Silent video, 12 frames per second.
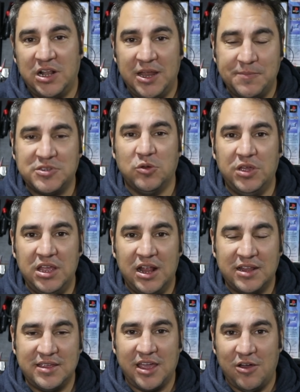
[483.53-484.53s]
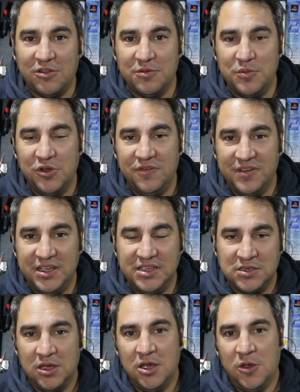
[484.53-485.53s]
clips that we can take out of the
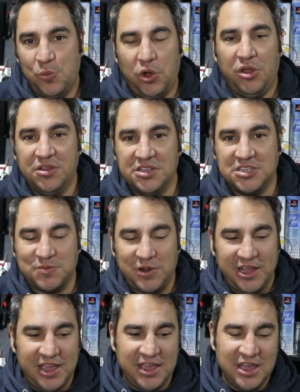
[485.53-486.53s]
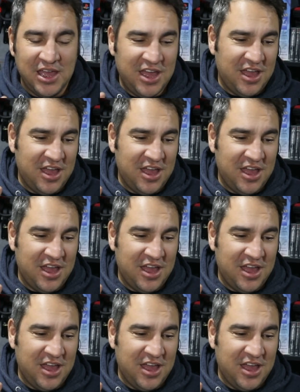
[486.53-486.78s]
movies, put on the display.